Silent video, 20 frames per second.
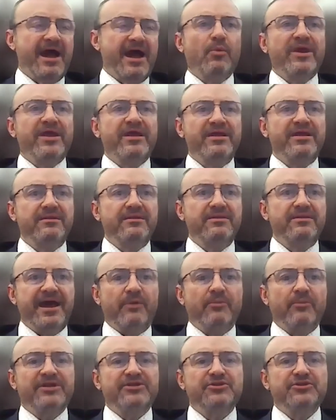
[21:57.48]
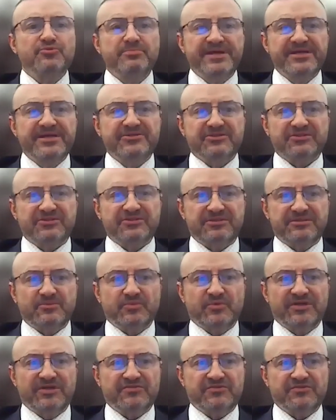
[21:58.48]
how we do business
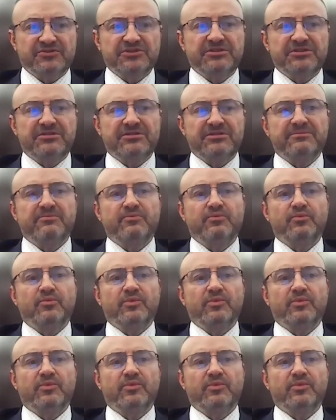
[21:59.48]
in West Virginia